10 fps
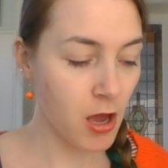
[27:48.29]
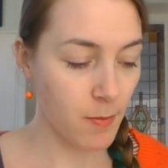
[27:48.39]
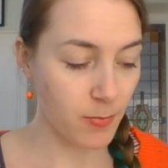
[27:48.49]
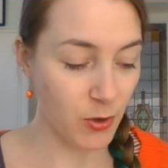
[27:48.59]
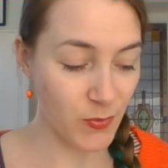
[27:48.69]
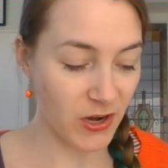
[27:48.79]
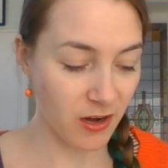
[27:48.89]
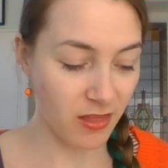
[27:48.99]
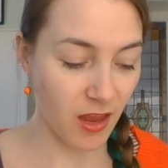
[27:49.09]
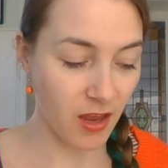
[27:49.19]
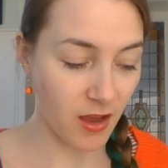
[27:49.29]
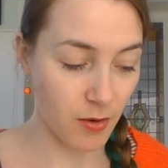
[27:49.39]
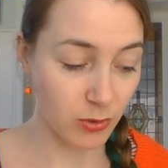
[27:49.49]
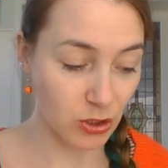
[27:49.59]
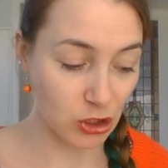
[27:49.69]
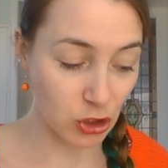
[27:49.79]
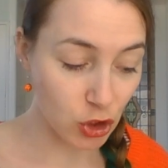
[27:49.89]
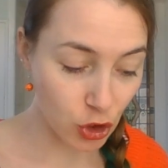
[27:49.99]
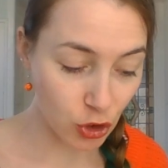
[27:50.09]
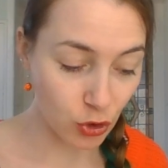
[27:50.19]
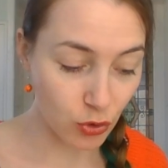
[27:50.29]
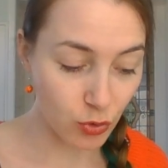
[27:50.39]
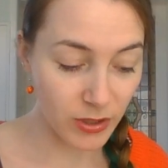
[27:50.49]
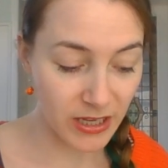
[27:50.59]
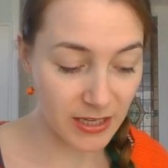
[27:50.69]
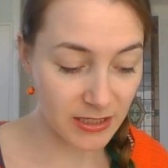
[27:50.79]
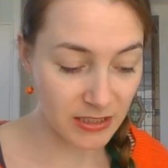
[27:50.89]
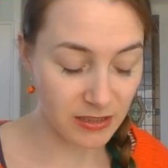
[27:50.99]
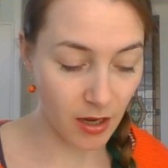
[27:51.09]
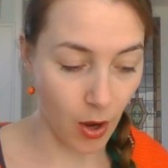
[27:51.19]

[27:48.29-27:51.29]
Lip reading: But what I think I will do is,